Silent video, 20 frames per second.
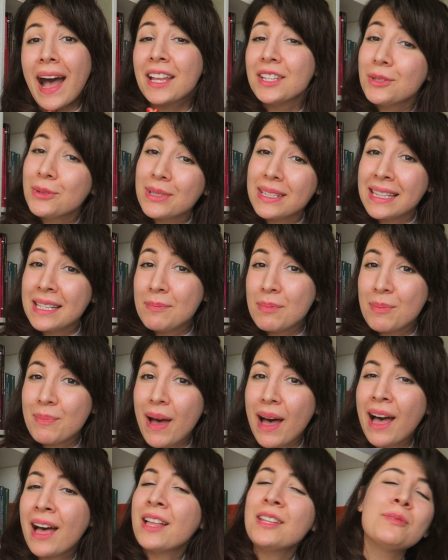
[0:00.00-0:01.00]
adequately
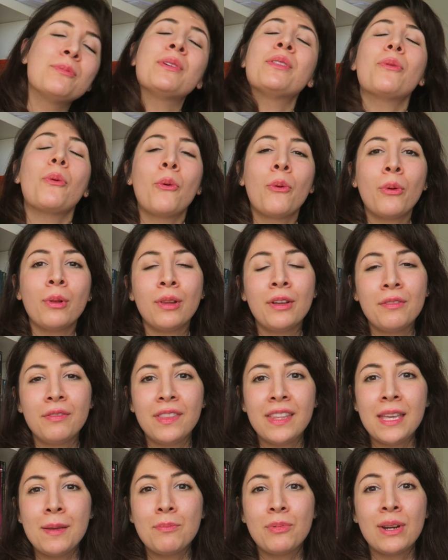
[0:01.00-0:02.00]
prepared with all
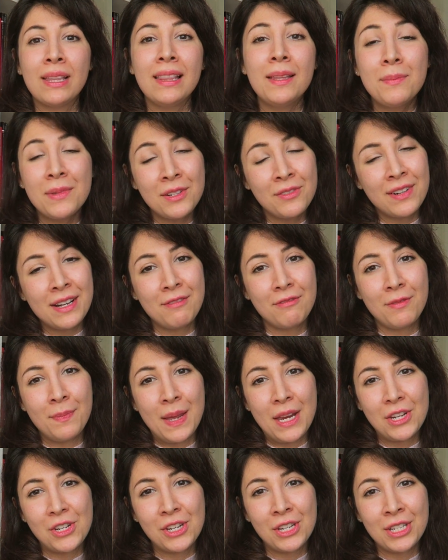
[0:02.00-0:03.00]
of the preliminary
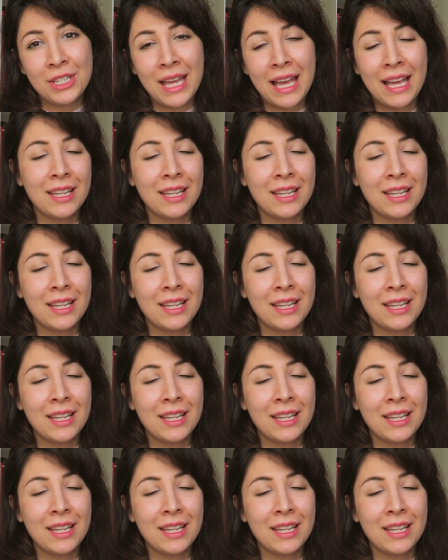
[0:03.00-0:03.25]
information